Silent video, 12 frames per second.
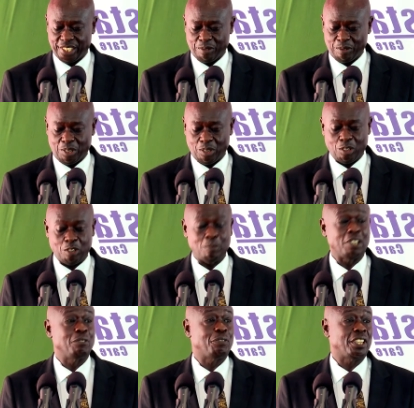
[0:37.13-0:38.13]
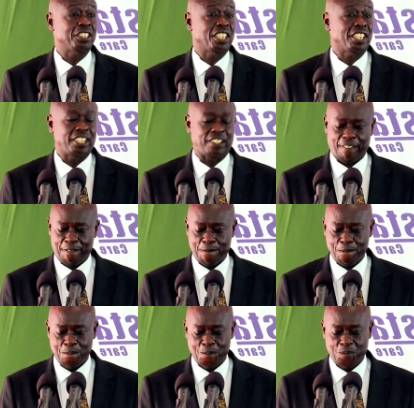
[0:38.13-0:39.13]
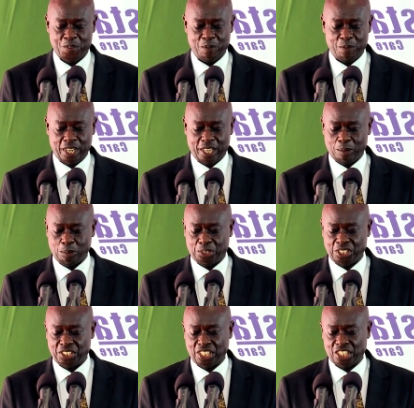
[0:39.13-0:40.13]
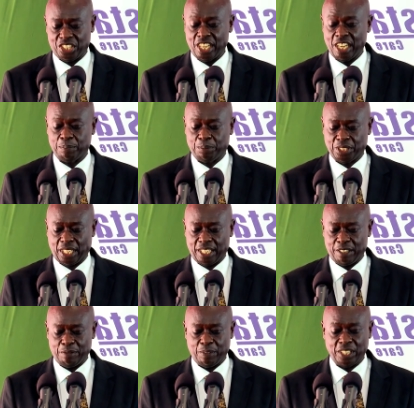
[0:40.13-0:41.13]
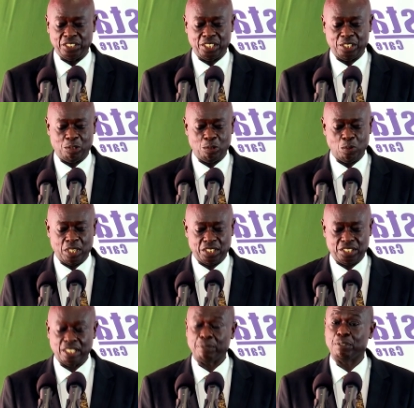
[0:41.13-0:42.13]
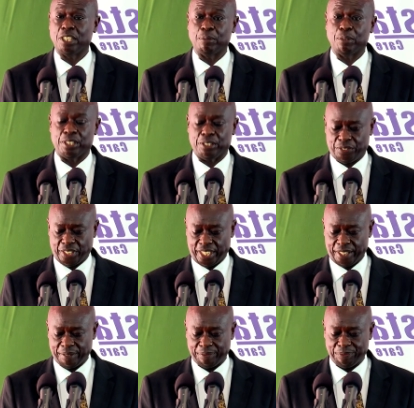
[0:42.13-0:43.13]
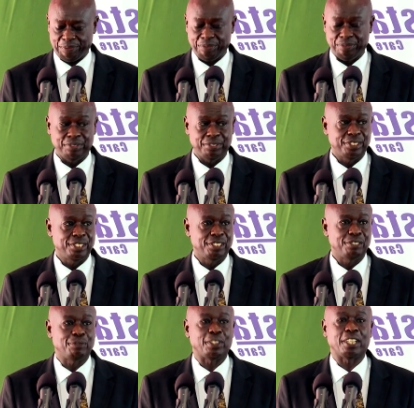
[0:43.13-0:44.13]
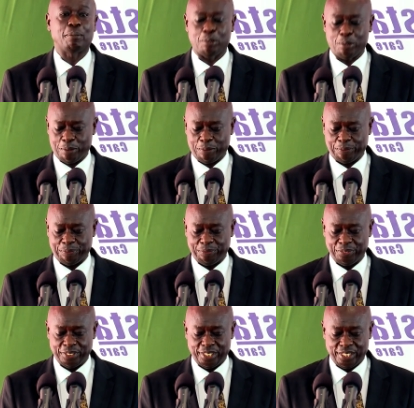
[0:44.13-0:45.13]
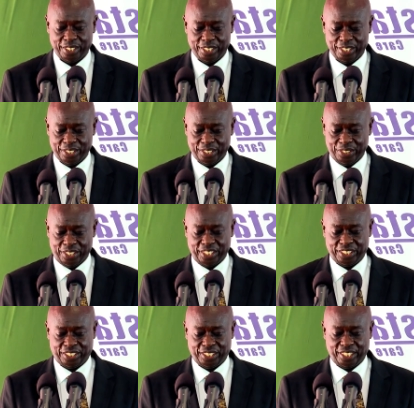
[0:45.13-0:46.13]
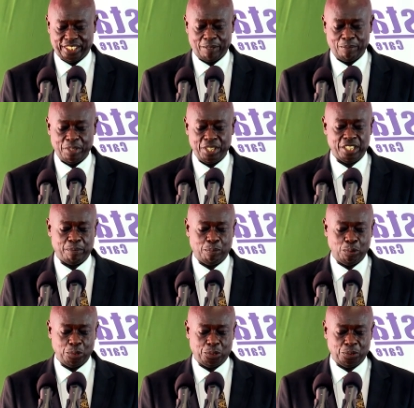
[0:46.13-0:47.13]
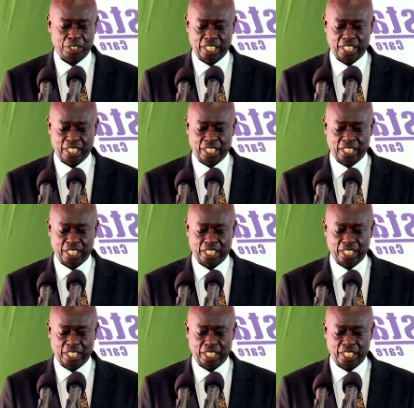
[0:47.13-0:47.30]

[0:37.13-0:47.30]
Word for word: With local manufacturing, we are closing such gaps and advancing towards affordable healthcare. Furthermore, this is a major boost to the